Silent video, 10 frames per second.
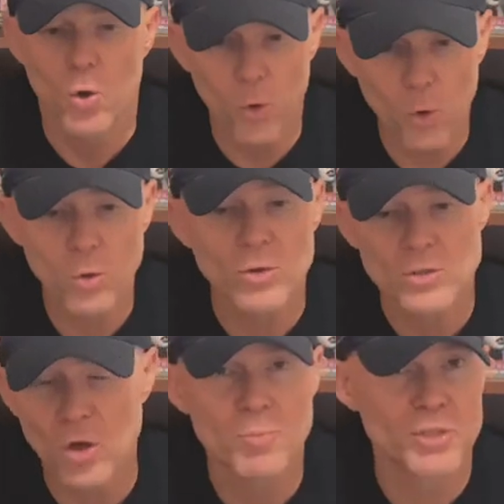all
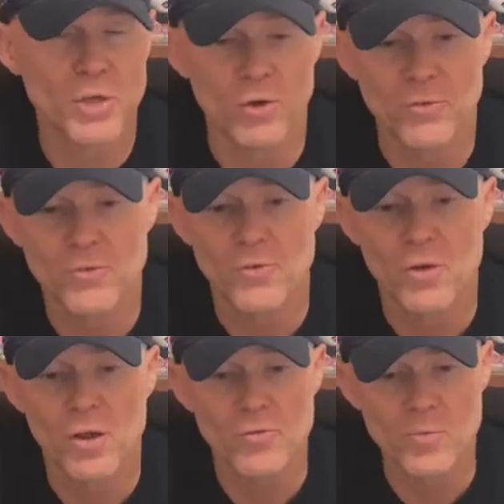top shelf.
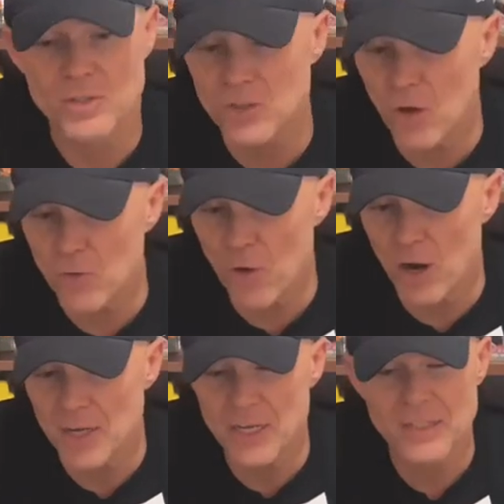From the
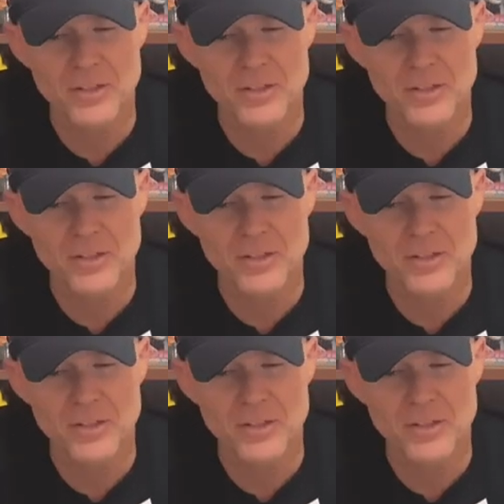songwriting, to